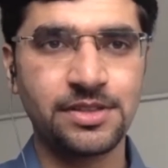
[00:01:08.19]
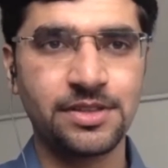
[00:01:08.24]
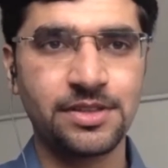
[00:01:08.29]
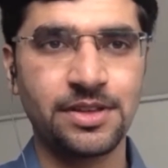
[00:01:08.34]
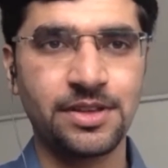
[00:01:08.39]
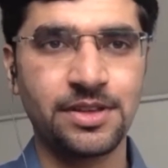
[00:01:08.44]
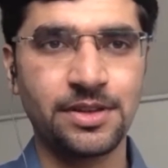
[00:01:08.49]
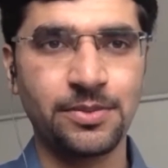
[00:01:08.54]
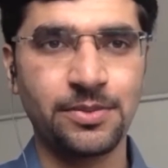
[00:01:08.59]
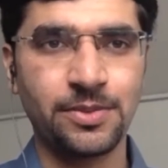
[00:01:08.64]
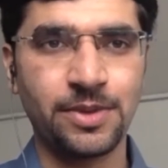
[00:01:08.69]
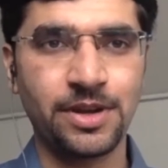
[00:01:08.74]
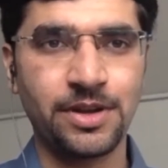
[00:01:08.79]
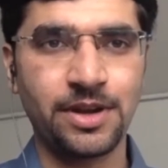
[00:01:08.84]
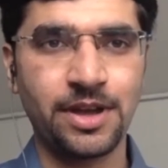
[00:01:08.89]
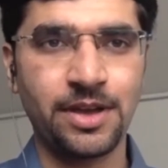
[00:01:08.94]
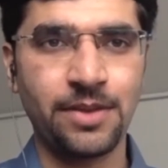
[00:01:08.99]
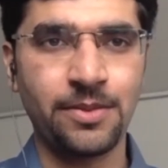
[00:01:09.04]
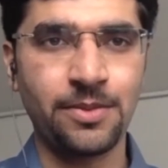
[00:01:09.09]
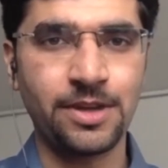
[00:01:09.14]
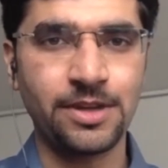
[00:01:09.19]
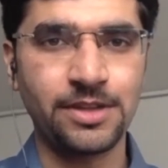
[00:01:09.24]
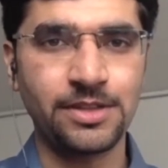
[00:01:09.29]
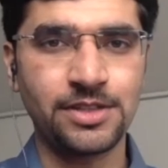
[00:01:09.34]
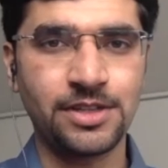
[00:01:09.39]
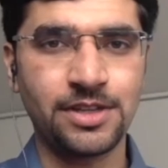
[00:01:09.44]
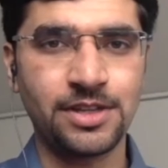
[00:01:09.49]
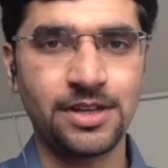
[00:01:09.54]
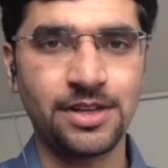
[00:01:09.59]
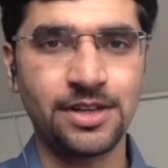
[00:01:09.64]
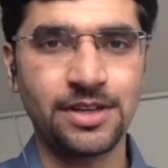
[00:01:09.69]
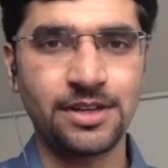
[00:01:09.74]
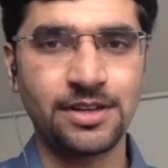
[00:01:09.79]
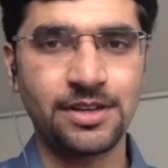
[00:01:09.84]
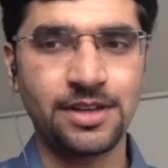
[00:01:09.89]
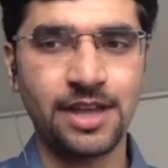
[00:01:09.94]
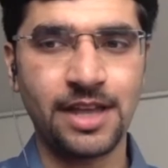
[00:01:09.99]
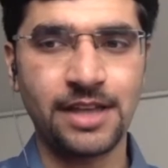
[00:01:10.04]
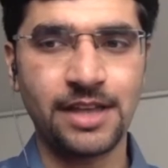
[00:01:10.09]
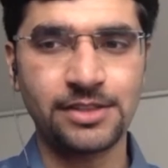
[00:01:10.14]
where I worked on
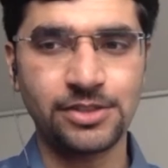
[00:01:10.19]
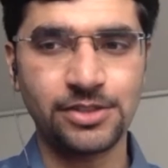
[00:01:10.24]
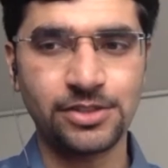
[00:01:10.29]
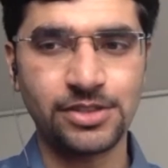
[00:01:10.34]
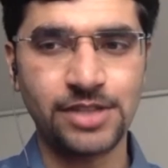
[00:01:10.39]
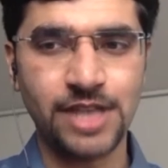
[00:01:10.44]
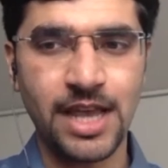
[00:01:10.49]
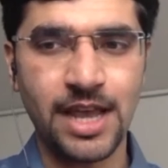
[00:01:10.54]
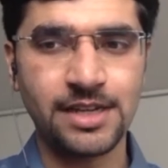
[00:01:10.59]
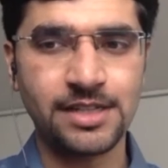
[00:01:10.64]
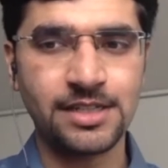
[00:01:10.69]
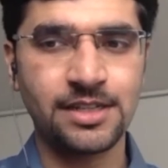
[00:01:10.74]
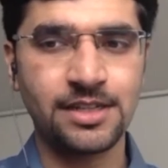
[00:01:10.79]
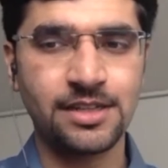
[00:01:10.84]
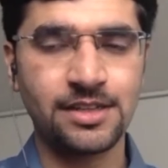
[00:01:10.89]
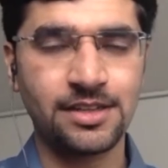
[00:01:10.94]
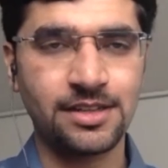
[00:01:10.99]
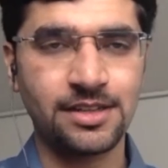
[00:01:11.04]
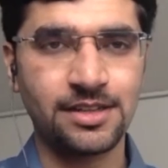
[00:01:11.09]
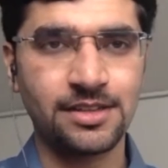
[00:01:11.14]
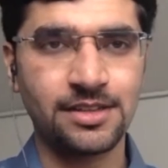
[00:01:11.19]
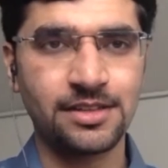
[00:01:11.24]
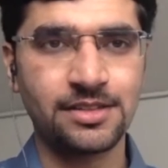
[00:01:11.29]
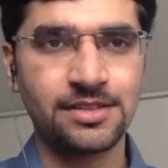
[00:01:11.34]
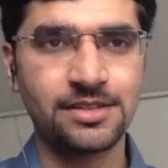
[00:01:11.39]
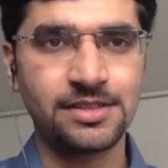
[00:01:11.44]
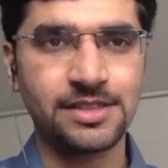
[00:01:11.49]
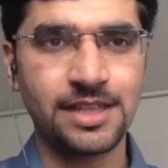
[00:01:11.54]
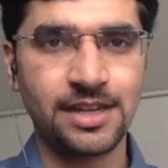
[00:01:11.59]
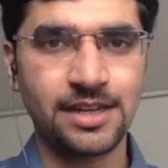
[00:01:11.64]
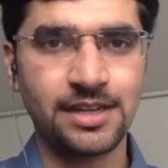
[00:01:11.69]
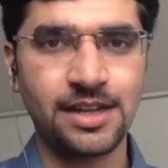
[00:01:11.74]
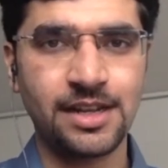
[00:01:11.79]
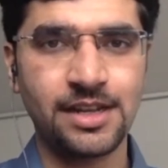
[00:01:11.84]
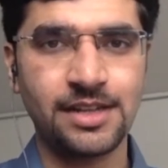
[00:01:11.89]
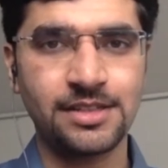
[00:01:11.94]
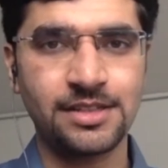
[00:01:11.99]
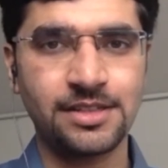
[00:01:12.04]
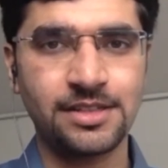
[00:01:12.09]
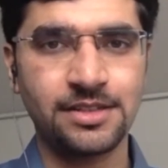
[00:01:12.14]
AstroSat
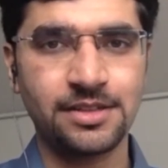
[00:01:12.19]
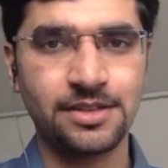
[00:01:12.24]
satellite,